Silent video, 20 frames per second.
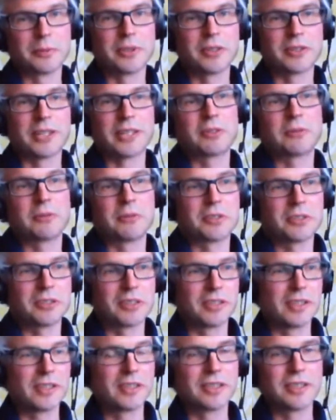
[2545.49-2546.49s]
Is there accurate
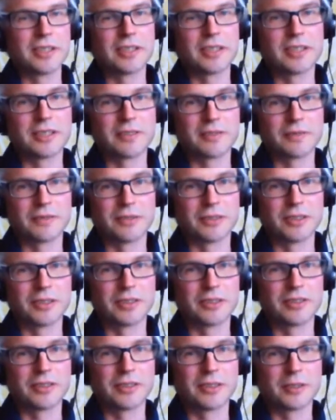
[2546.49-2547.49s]
statistics
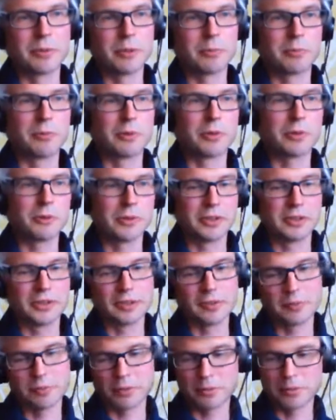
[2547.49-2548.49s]
for, people recording
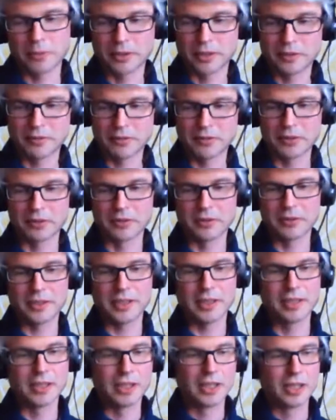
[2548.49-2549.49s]
deaths properly and everything like that?